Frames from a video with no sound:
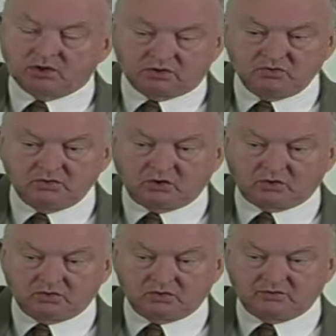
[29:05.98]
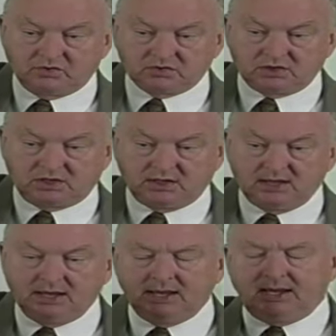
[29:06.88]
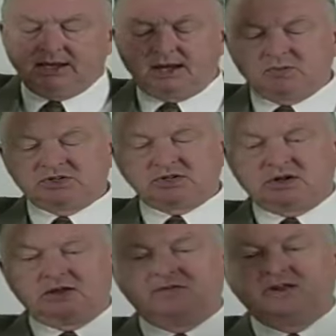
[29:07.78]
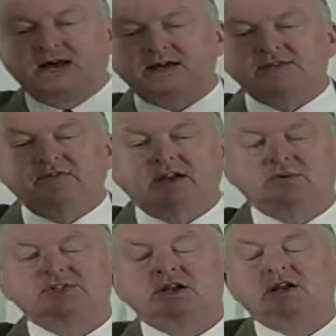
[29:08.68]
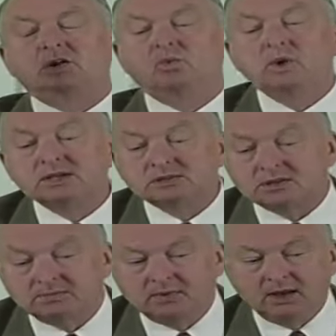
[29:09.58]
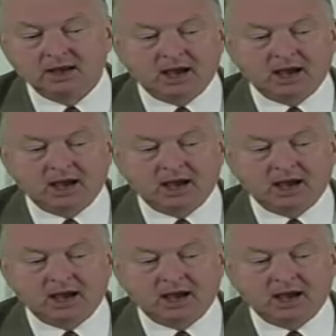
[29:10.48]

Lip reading: at New York University, and I was studying philosophy, I was studying wisdom.